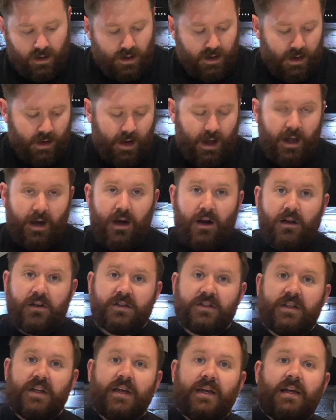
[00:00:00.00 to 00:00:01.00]
And
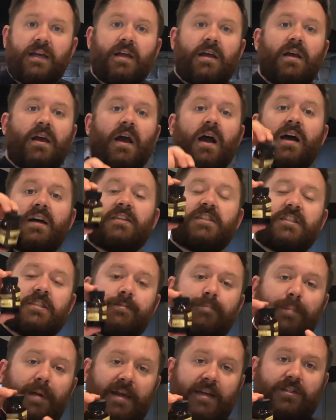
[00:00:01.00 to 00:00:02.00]
lastly, a
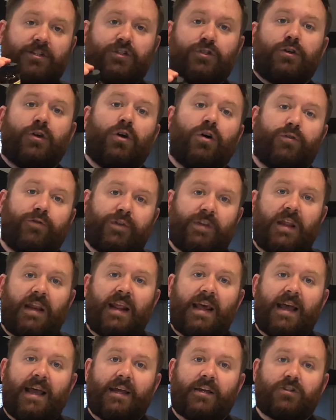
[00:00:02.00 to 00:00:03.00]
splish of vanilla
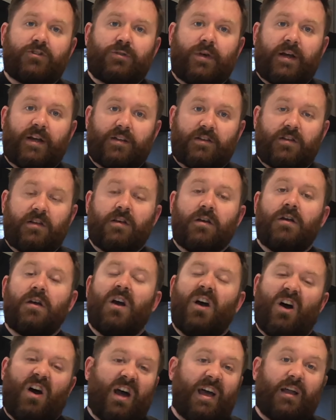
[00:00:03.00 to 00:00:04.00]
extract.
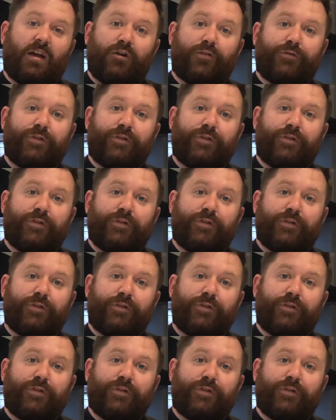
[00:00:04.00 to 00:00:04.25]
I ain't got